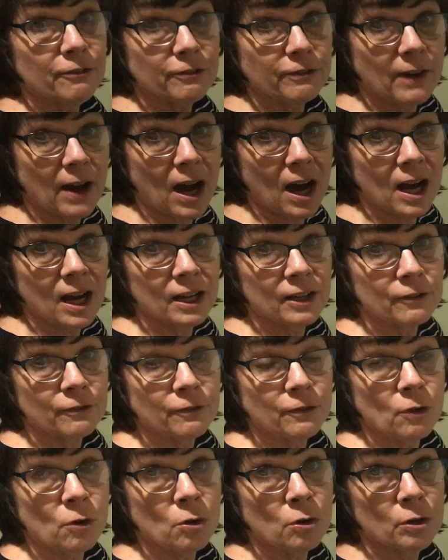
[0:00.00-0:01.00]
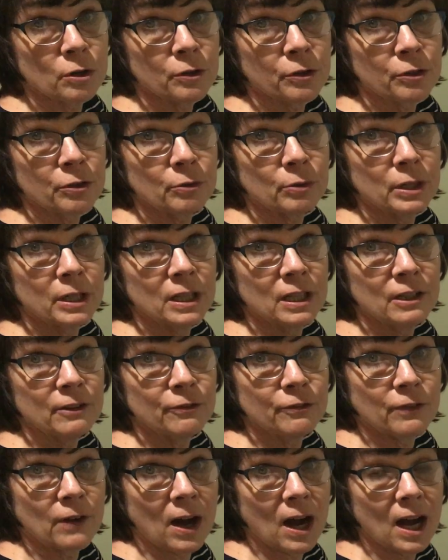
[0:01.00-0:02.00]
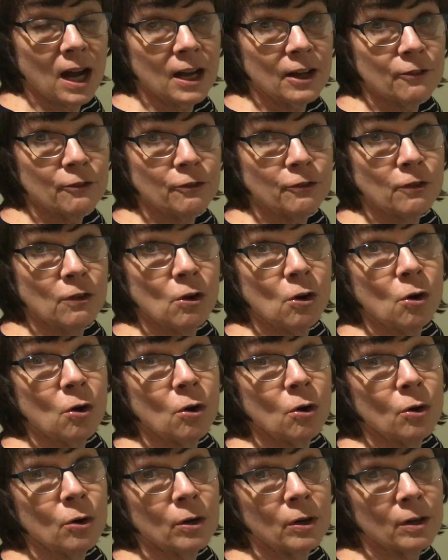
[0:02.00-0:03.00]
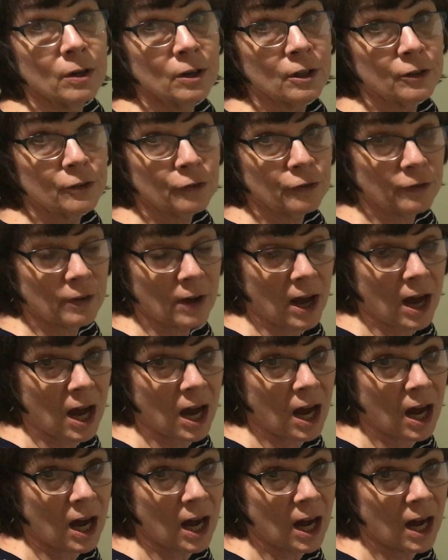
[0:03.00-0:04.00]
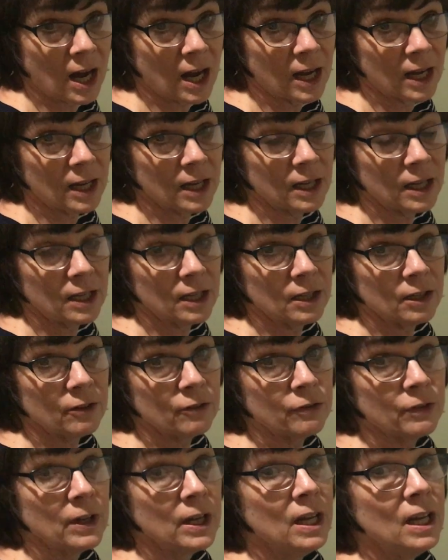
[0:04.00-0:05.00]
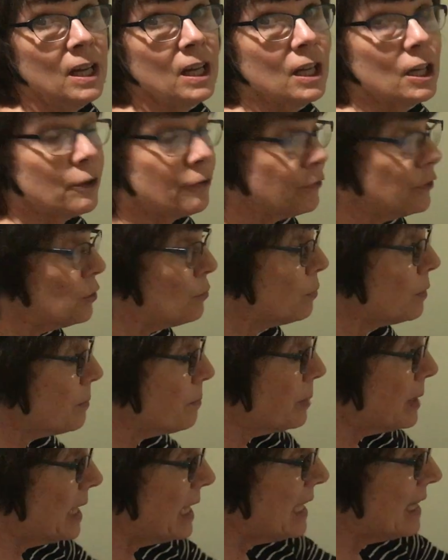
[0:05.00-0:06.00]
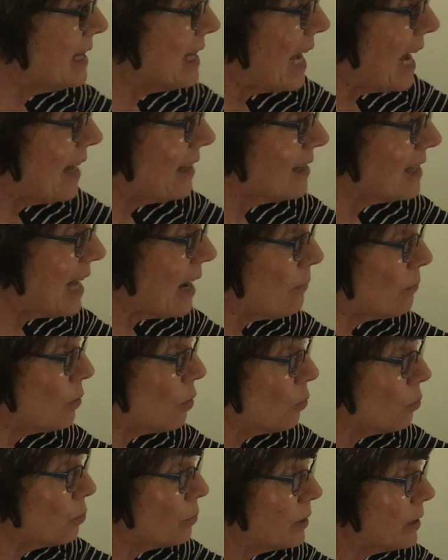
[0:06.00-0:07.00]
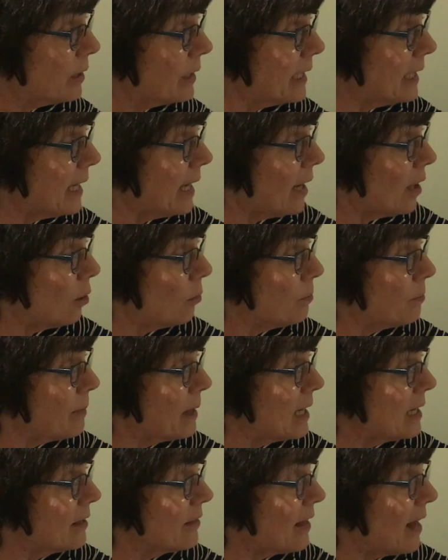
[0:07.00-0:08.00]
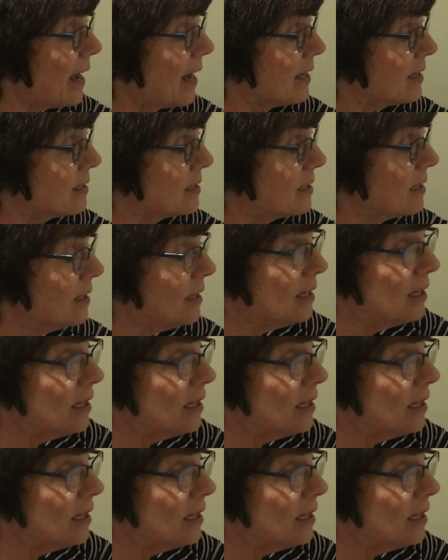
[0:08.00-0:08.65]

5, 4, 3, 5, 4, 5. If you repeat that, that will really help make that